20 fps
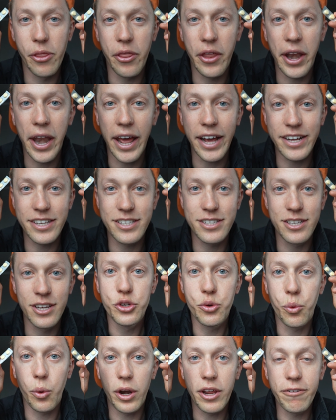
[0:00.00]
the next
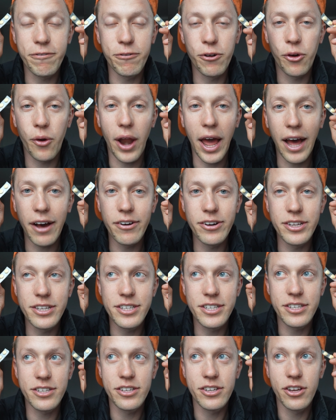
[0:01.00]
24
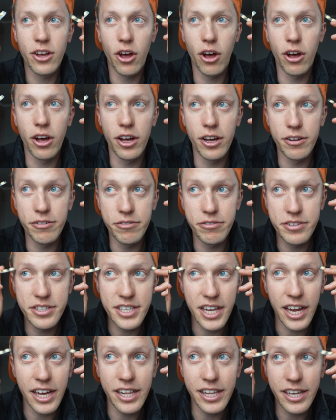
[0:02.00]
hours of
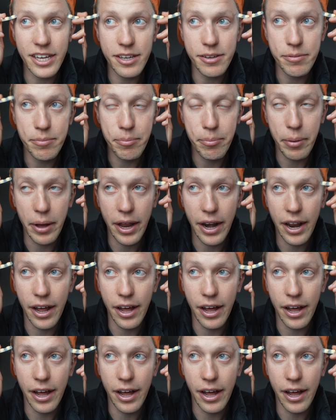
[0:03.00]
sailing. But